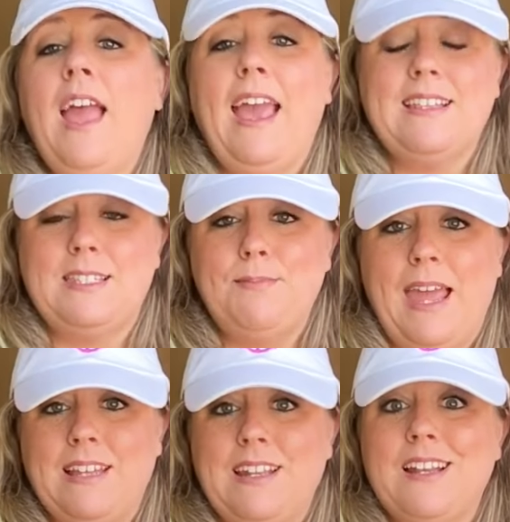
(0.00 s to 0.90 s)

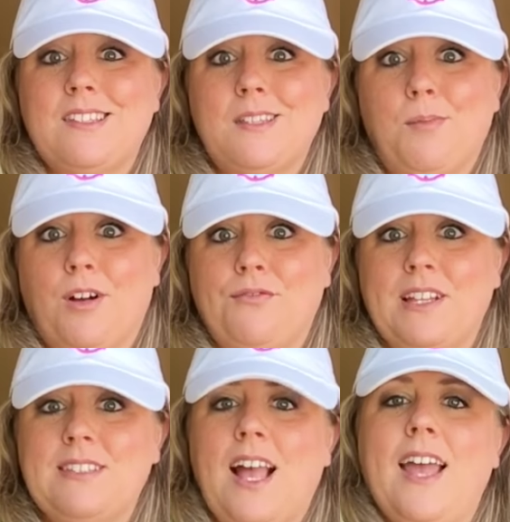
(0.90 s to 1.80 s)
expand it and it's the
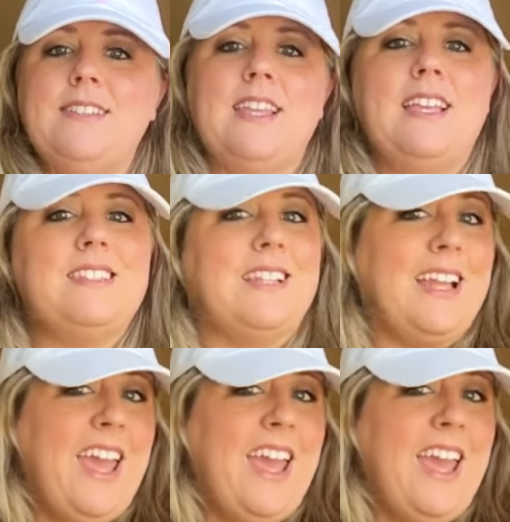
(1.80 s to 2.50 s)
perfect size, easy to